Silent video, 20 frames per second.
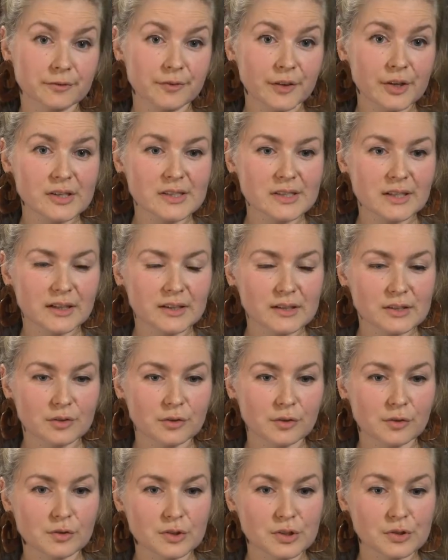first thing
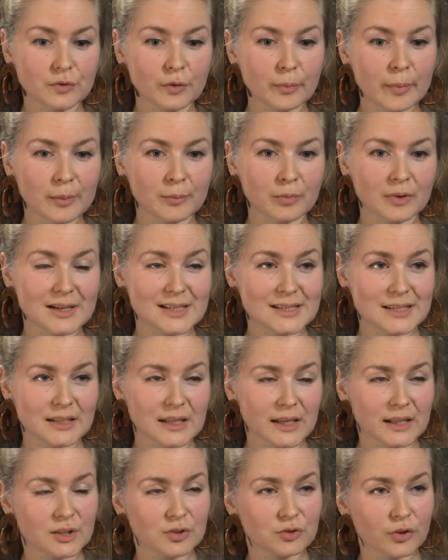to remember is
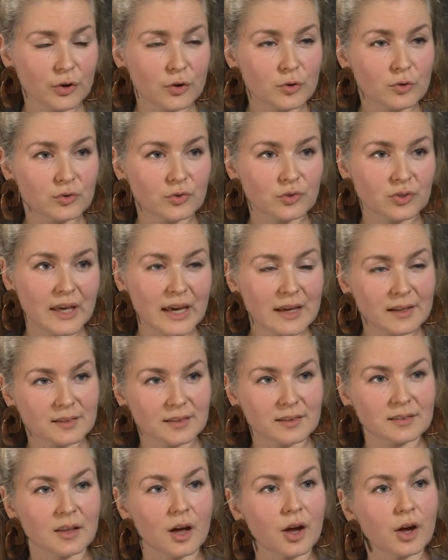that those
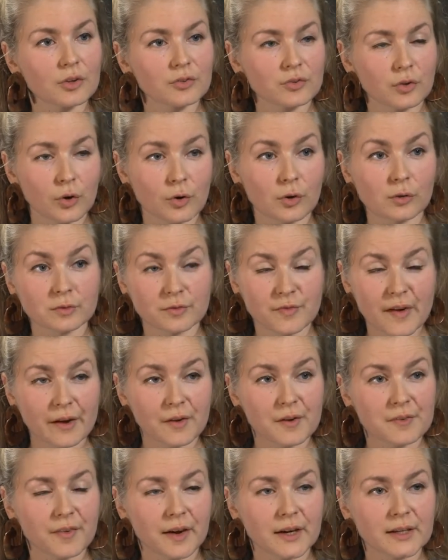cases are so-called
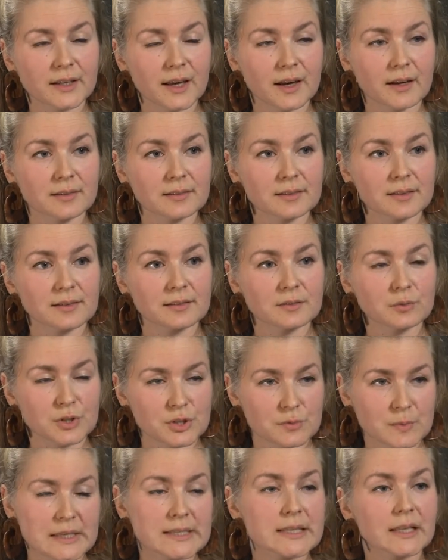verified cases,
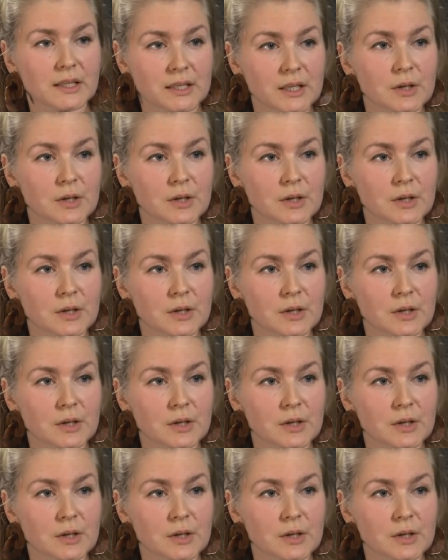which means that the